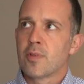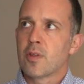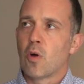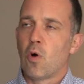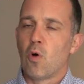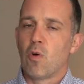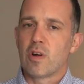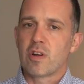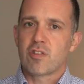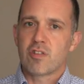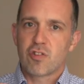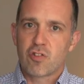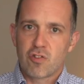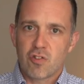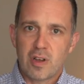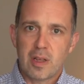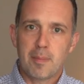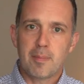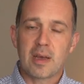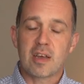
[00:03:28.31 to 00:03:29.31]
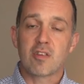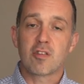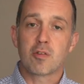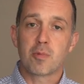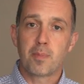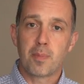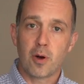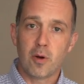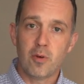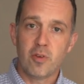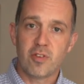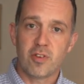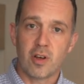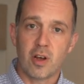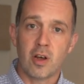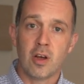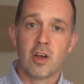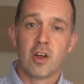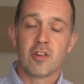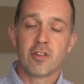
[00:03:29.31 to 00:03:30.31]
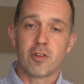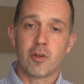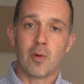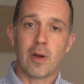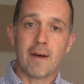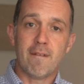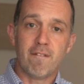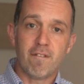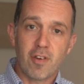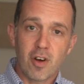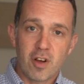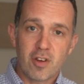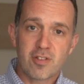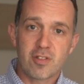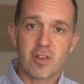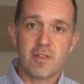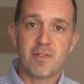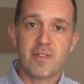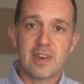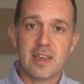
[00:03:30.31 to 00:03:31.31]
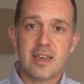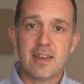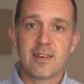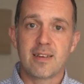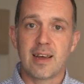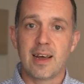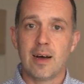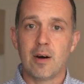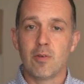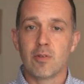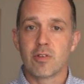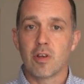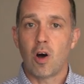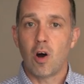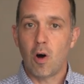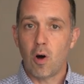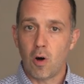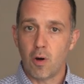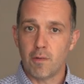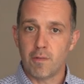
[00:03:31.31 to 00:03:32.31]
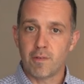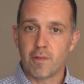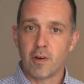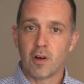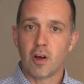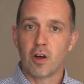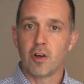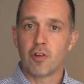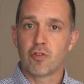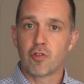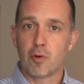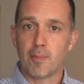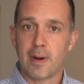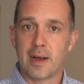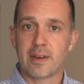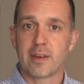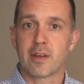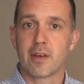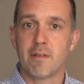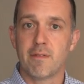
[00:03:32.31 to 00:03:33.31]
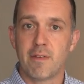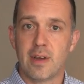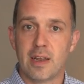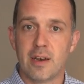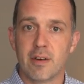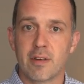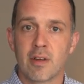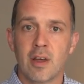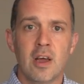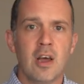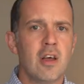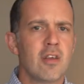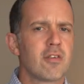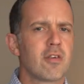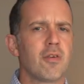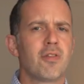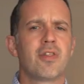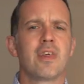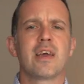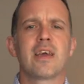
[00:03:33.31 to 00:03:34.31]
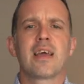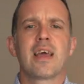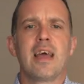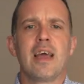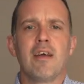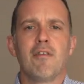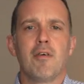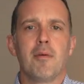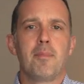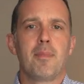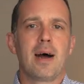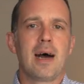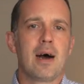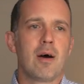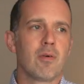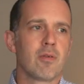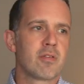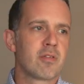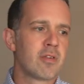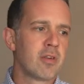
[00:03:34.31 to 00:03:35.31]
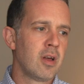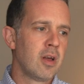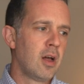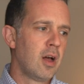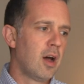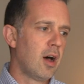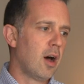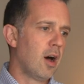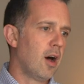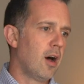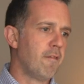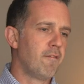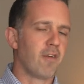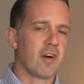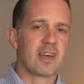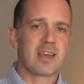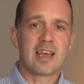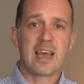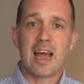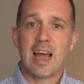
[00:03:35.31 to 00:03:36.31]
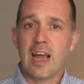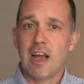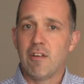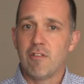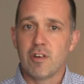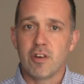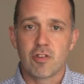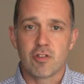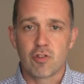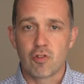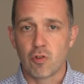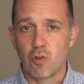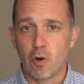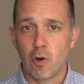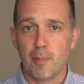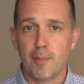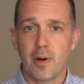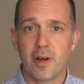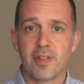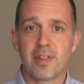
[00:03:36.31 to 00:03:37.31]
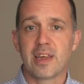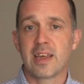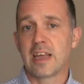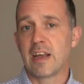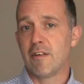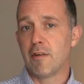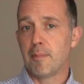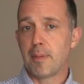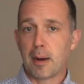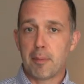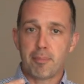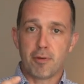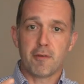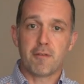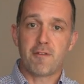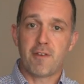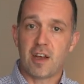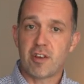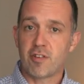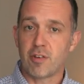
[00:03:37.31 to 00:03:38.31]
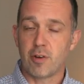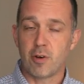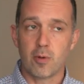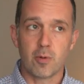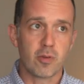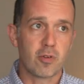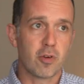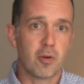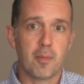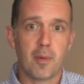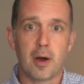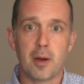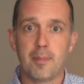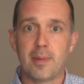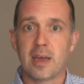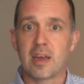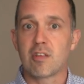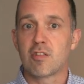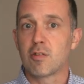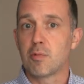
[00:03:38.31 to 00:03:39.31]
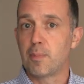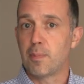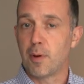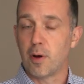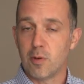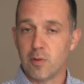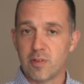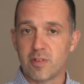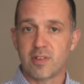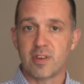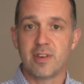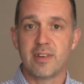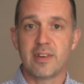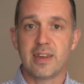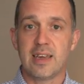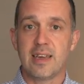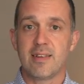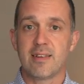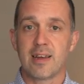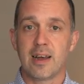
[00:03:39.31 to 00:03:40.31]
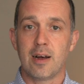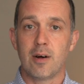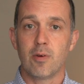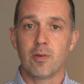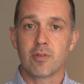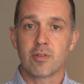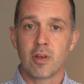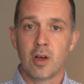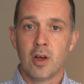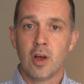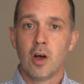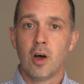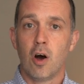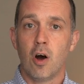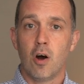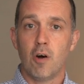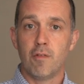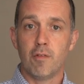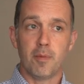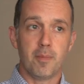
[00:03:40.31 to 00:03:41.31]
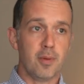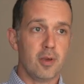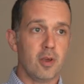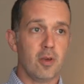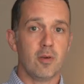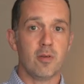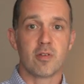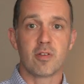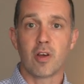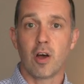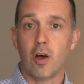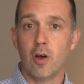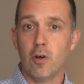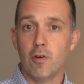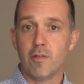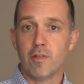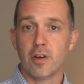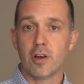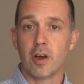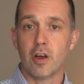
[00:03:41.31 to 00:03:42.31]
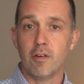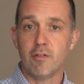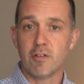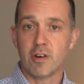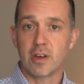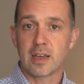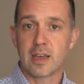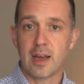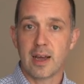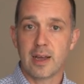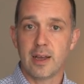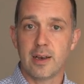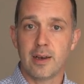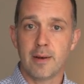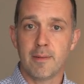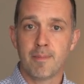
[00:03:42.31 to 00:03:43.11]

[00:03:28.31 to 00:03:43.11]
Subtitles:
or extreme exposure to aversive details of a traumatic event. So think here about vicarious trauma. Think here about professionals who might be exposed to details of abuse over and over again.